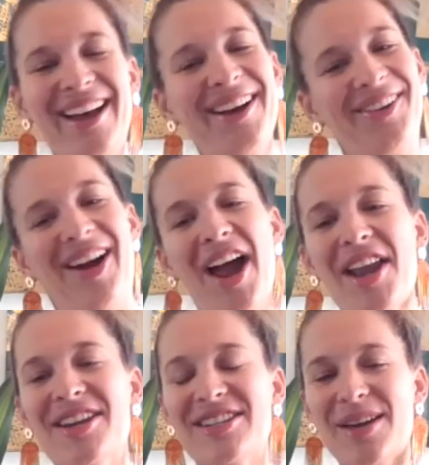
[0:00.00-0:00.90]
All right,
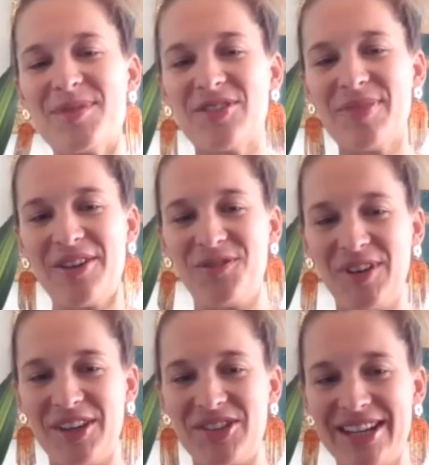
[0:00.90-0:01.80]
and in terms of my
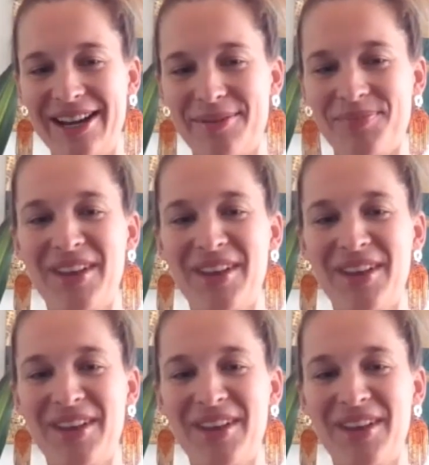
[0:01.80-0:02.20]
fifth tip,